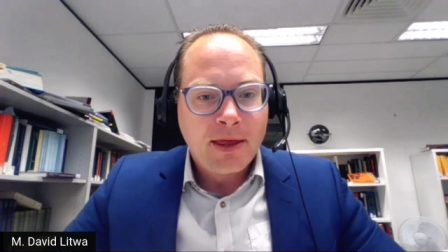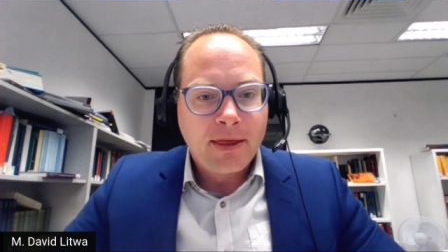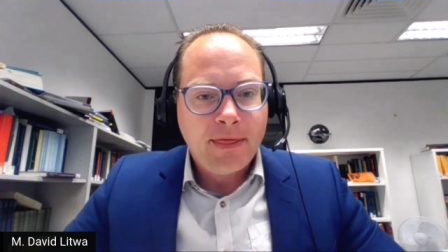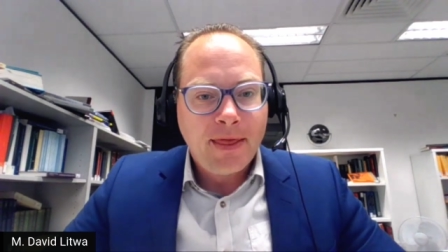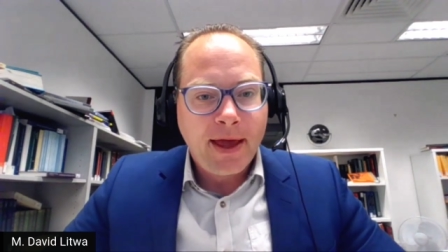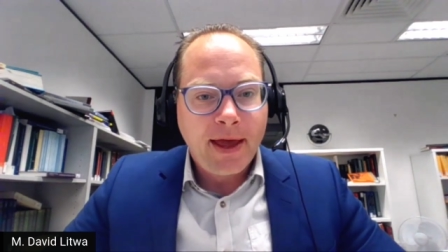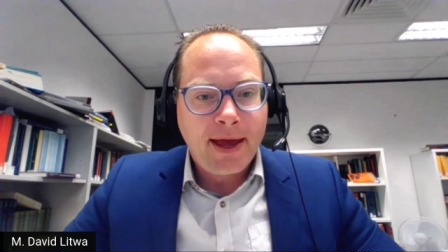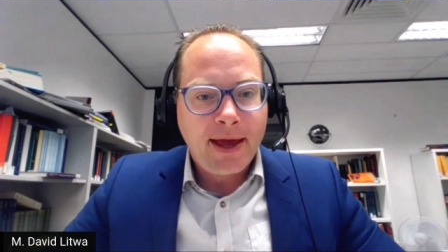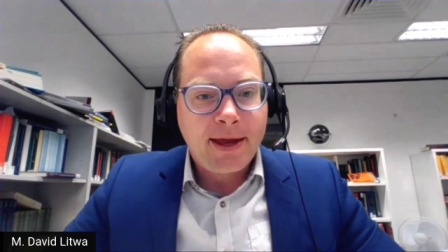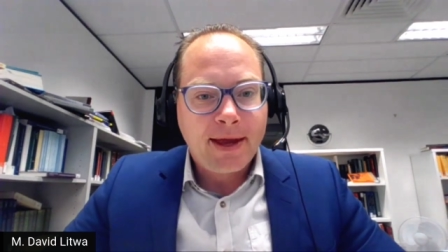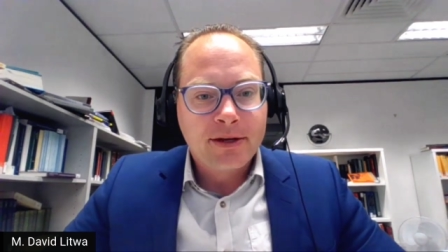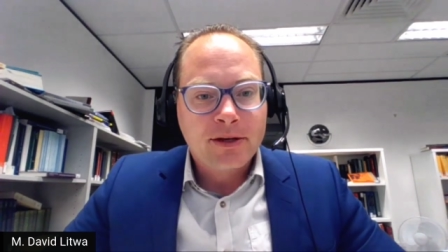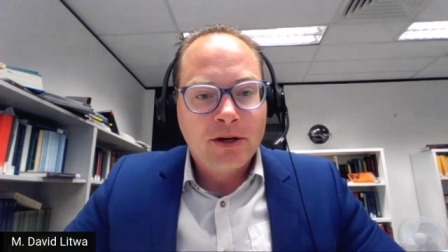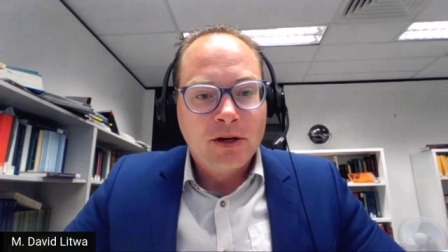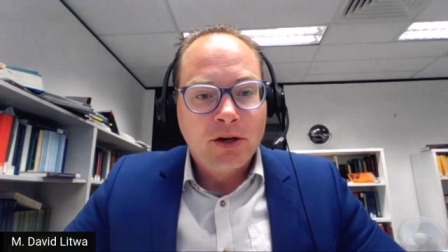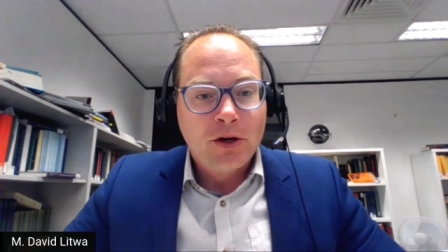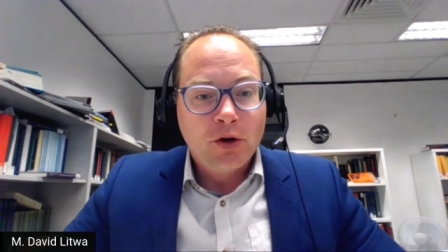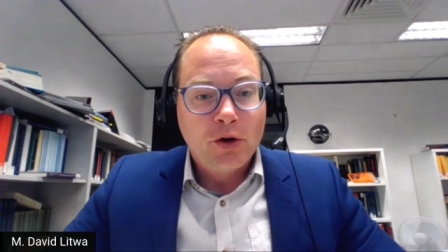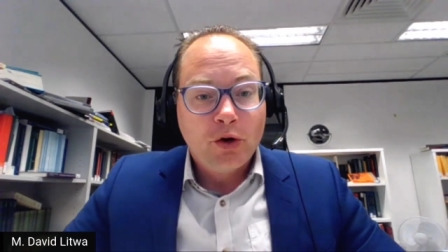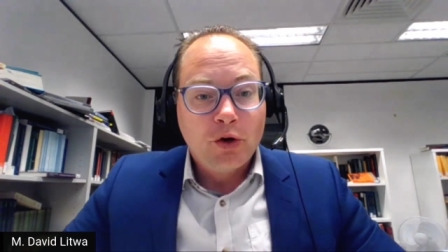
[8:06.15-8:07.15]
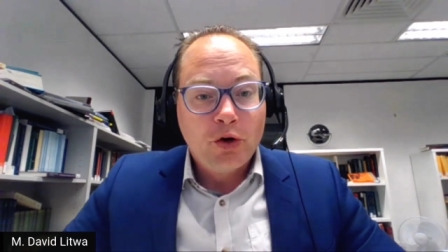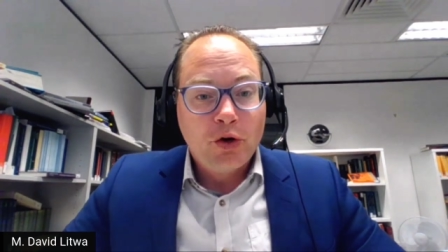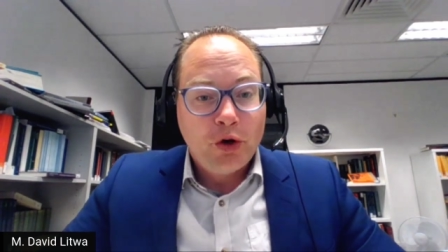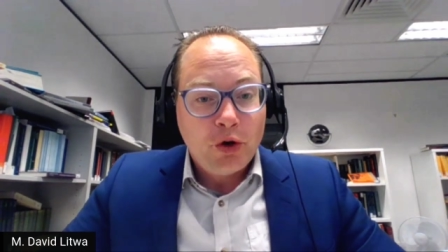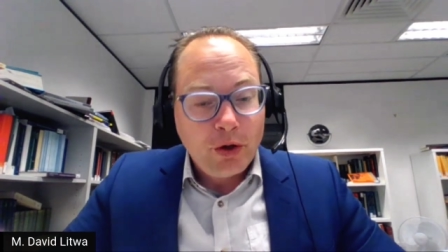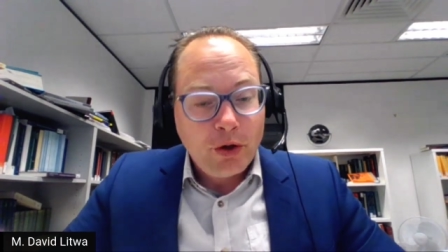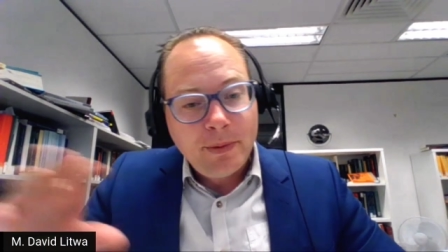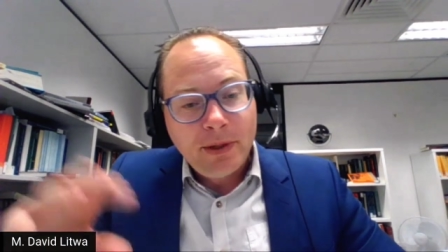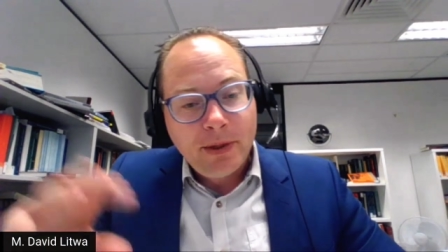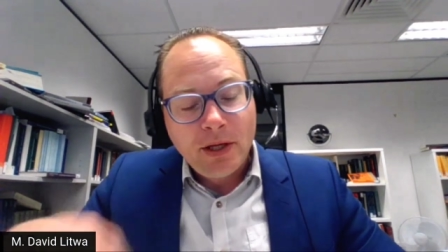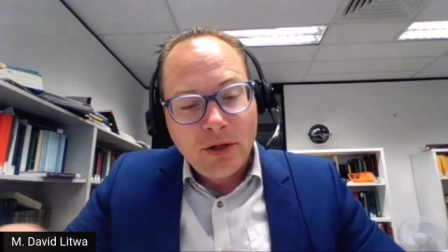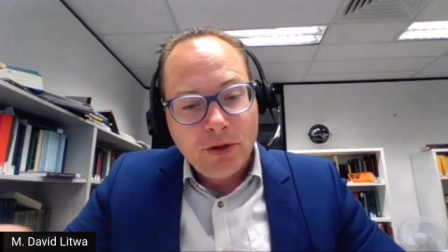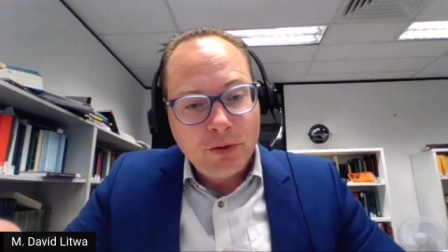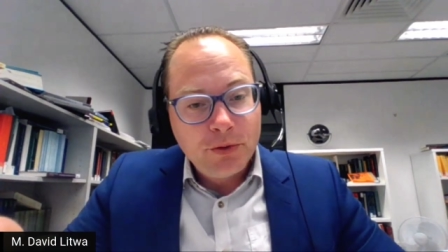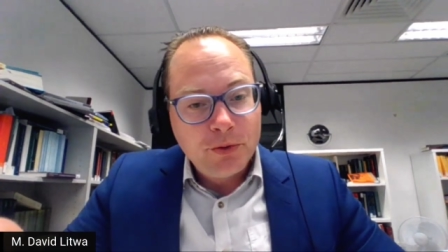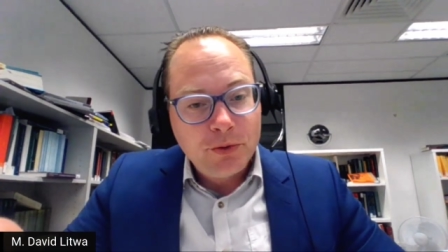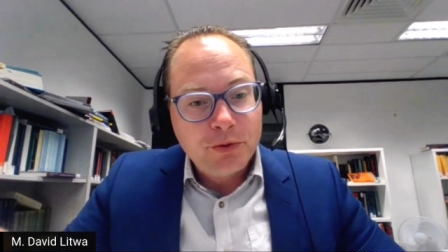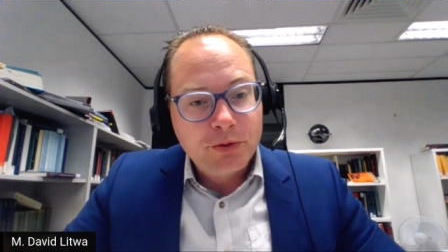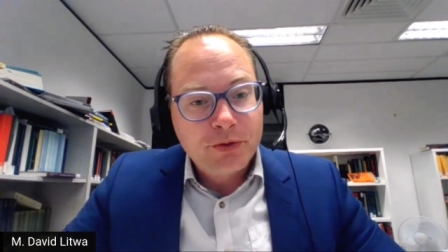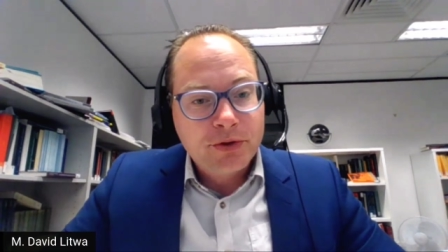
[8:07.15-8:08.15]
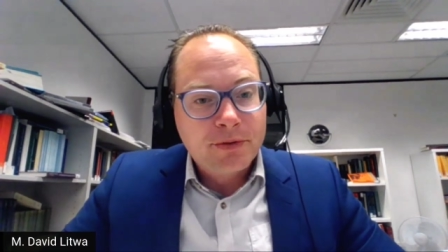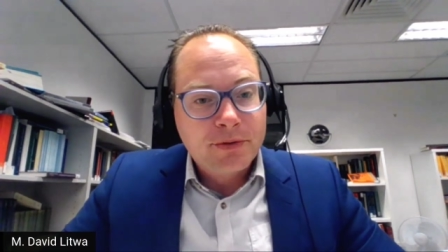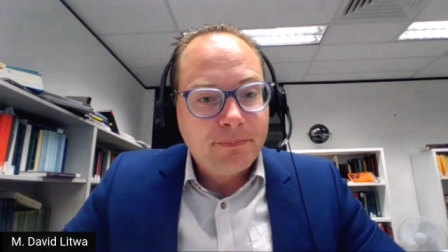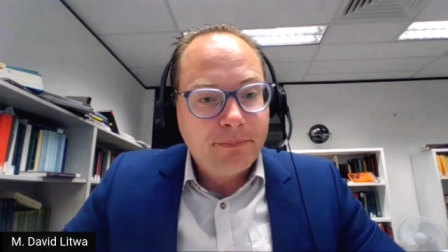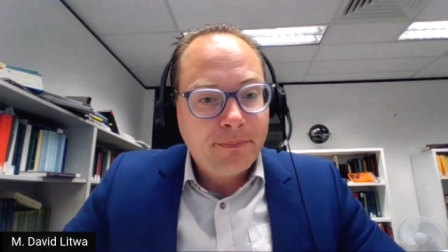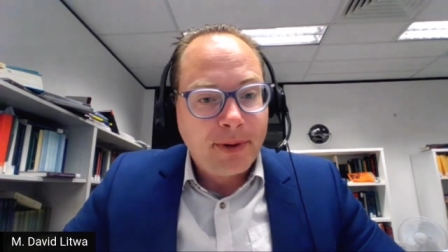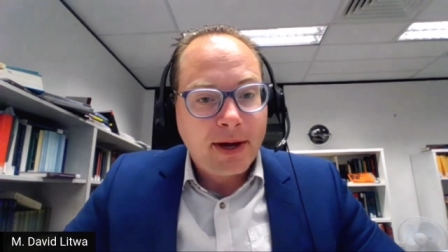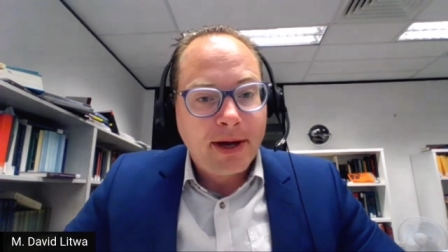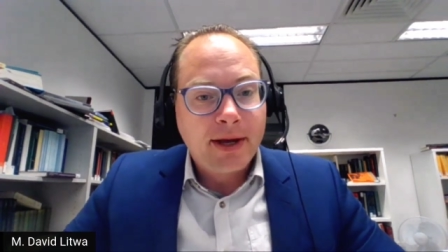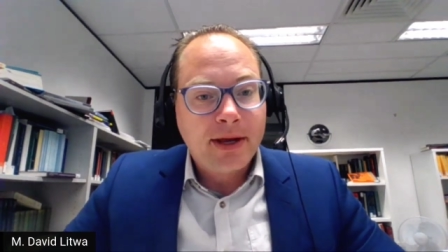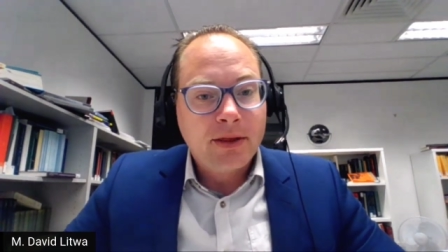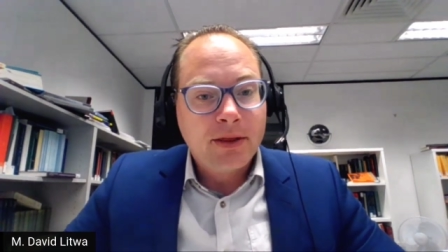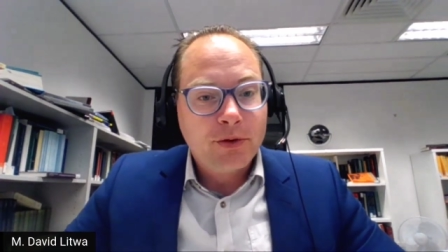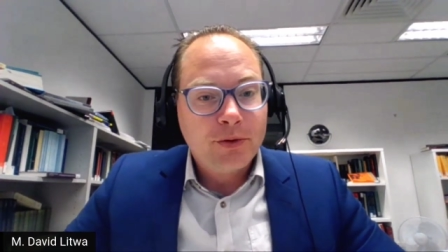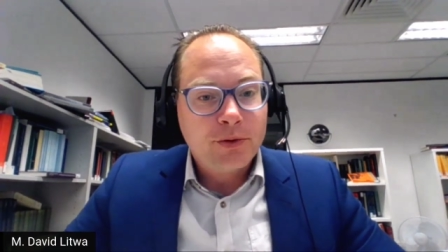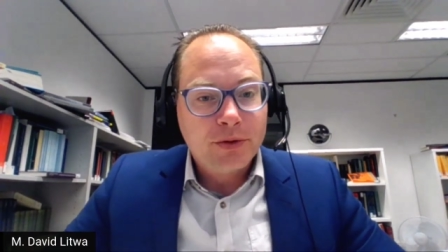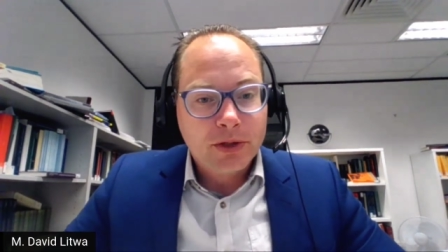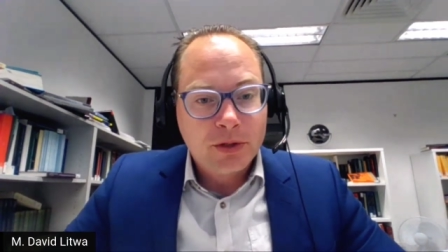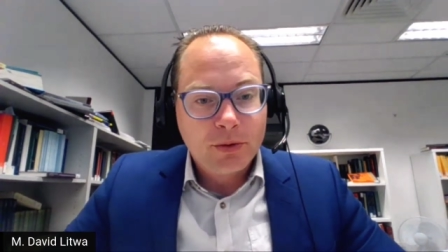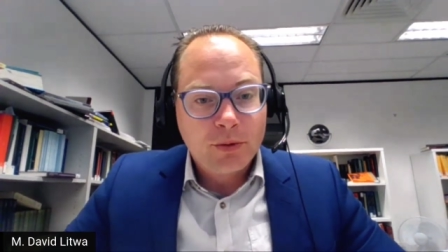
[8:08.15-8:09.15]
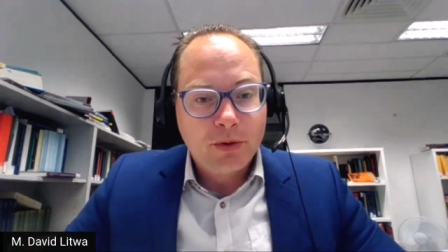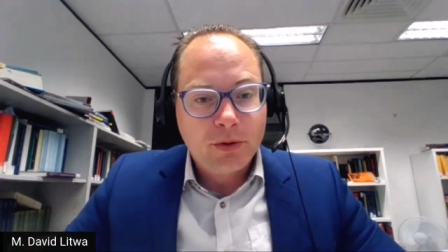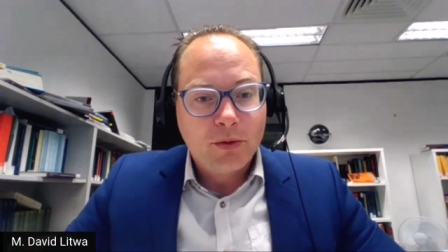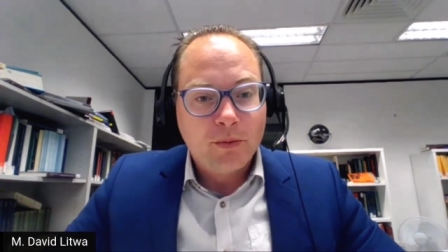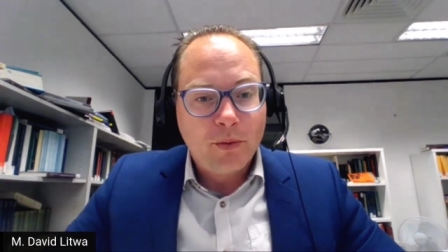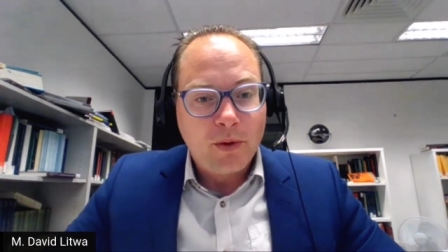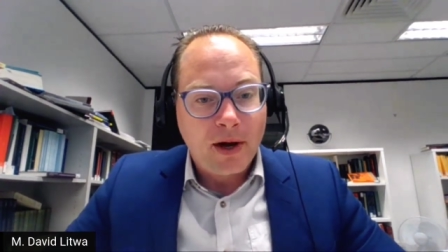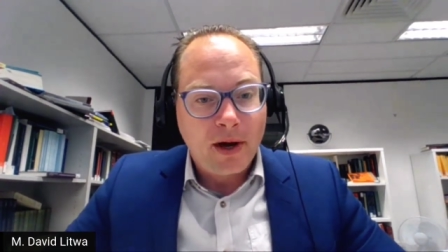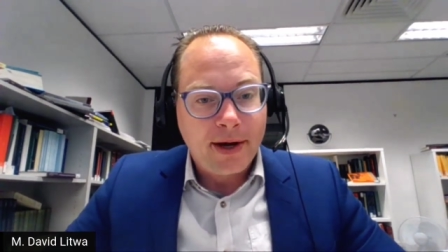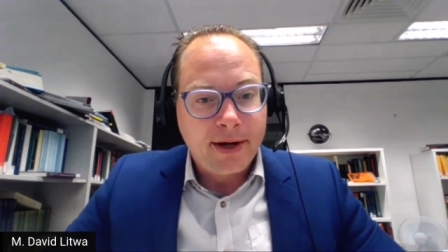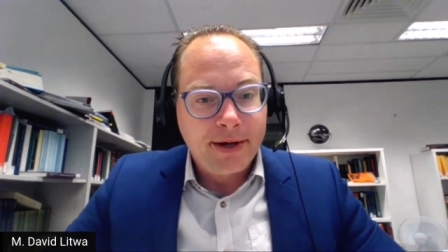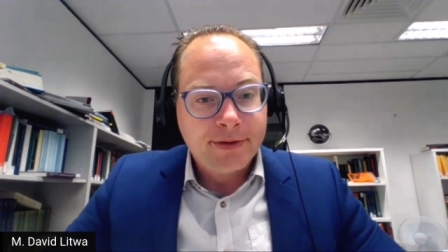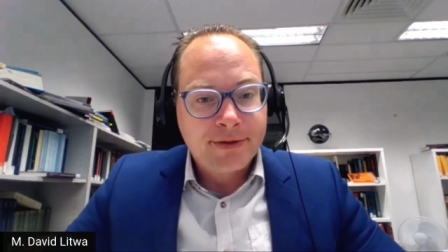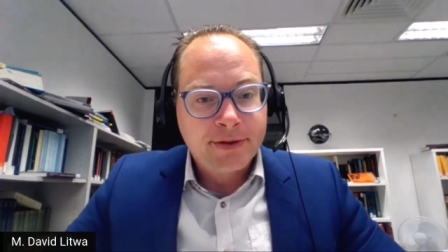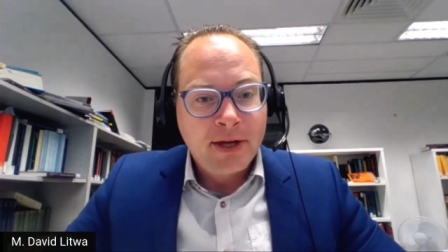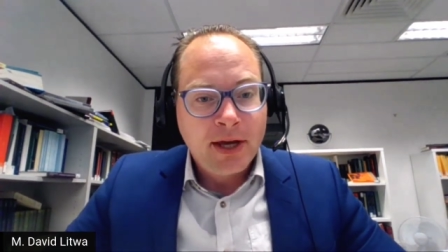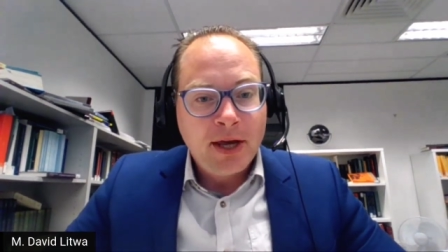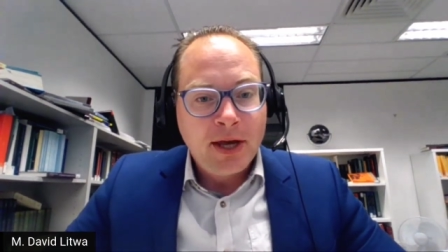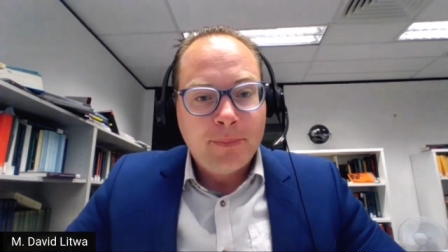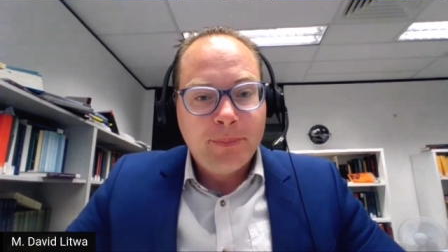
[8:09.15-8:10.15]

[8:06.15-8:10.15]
that could be used by those who are wise,